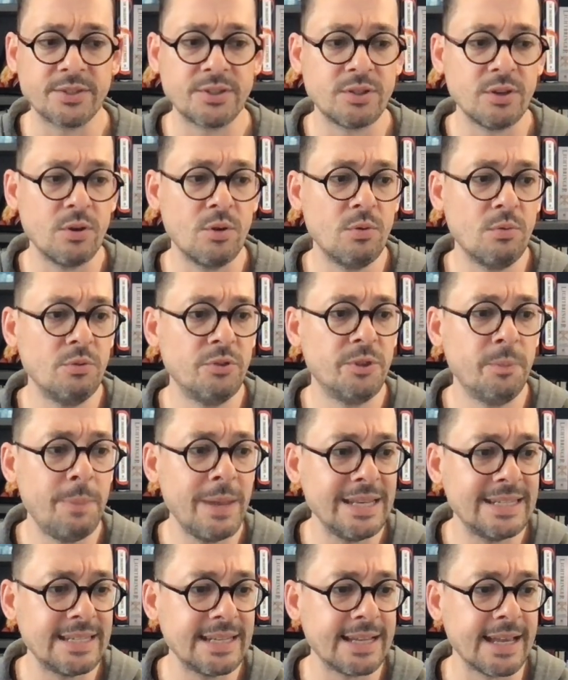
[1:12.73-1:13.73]
So the
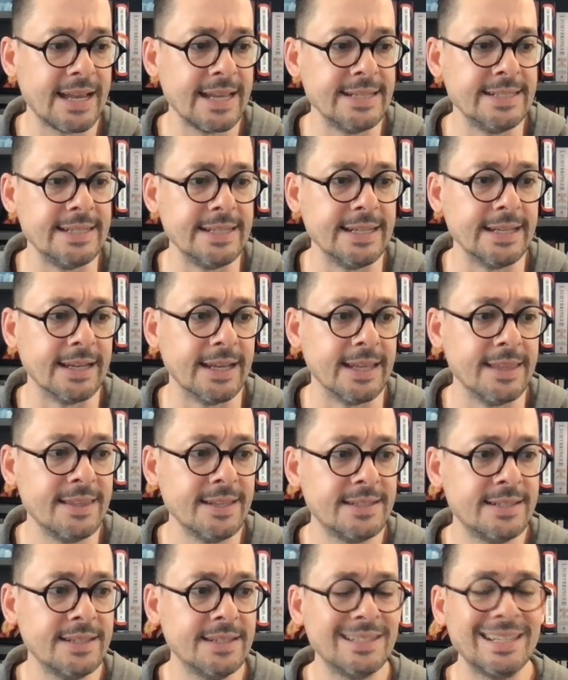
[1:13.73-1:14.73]
basic idea, and
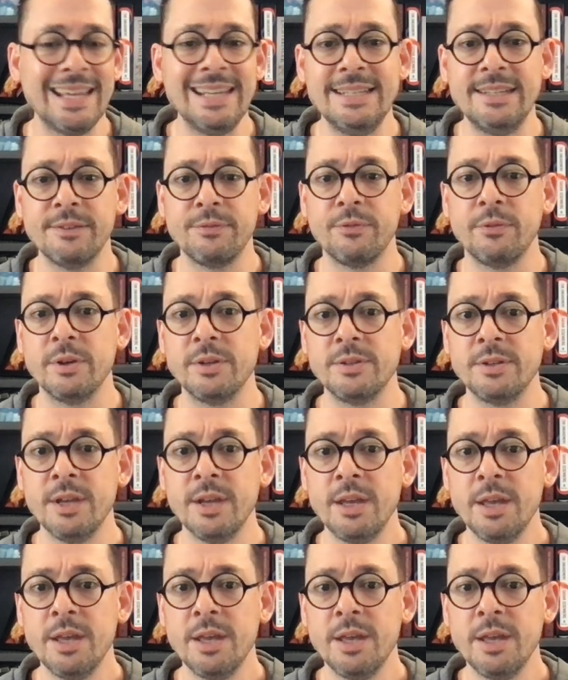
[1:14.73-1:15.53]
this is a different